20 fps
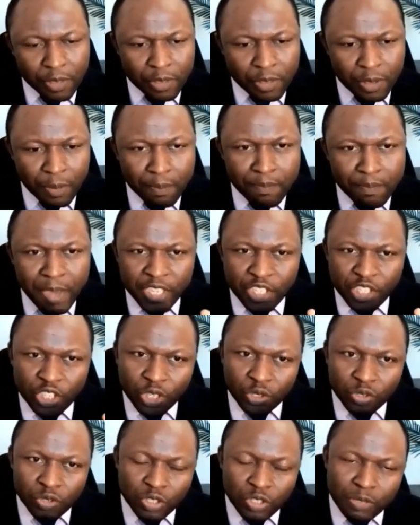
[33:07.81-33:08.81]
major,
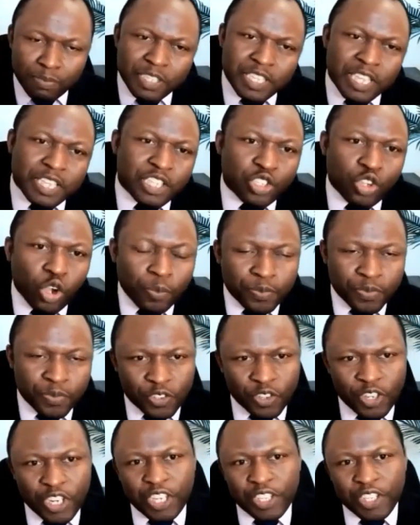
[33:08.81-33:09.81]
let me say, top
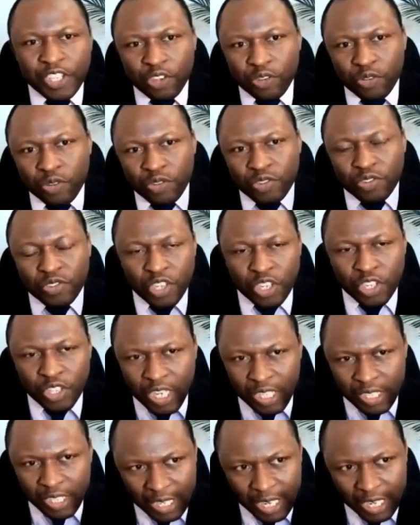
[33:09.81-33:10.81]
three that you see
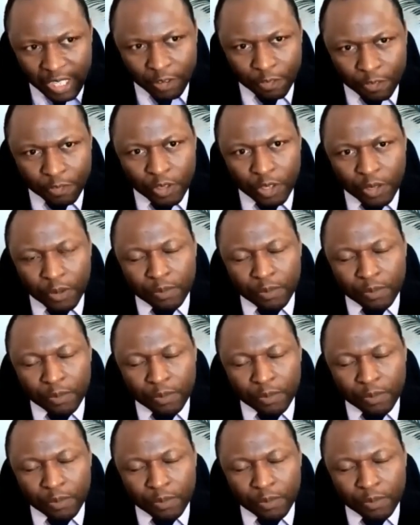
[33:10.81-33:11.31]
that kind of